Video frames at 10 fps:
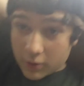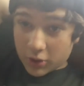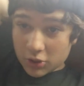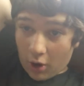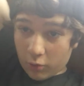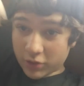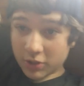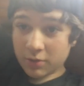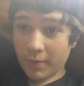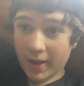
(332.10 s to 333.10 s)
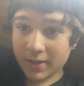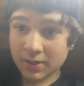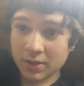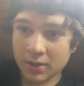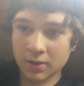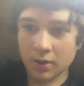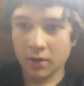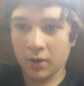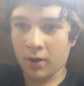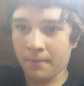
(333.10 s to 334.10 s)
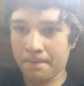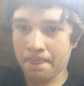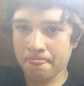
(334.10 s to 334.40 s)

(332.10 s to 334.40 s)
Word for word: because Star Wars is the best. Um,